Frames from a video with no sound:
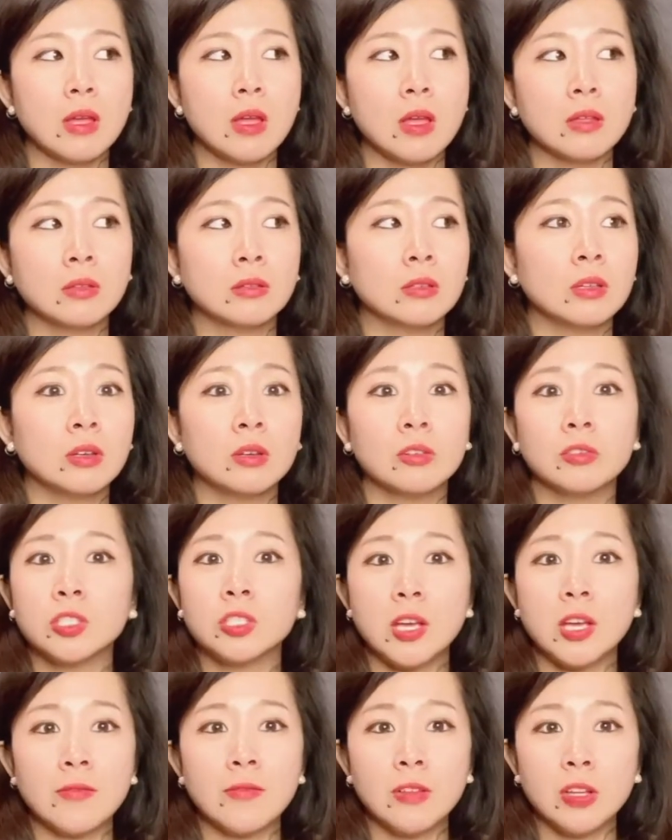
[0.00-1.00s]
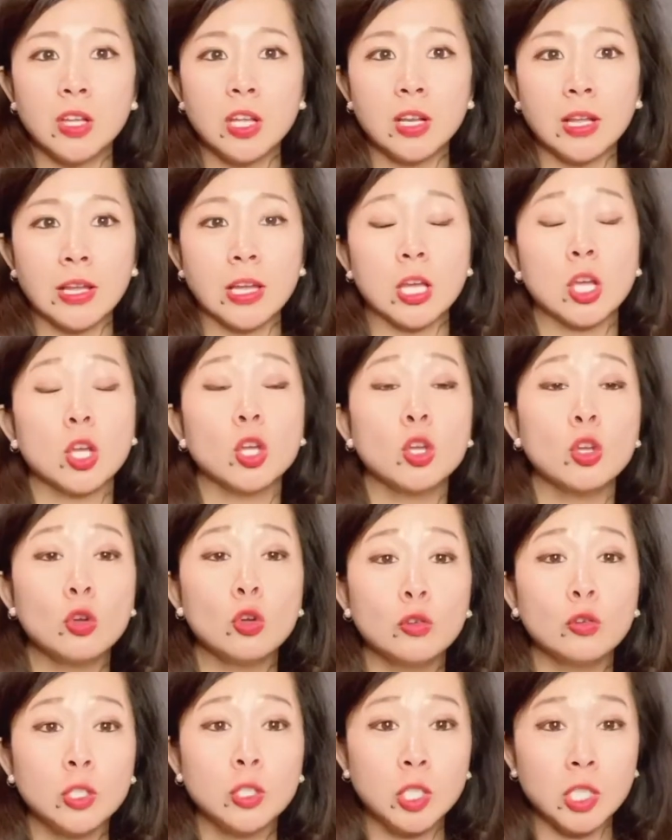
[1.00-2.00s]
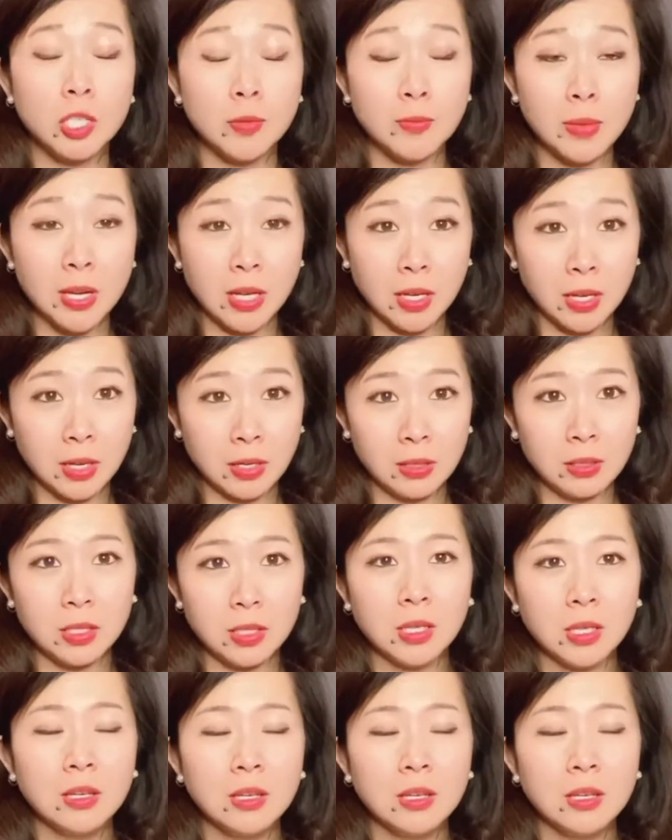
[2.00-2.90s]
they're definitely like a huge demand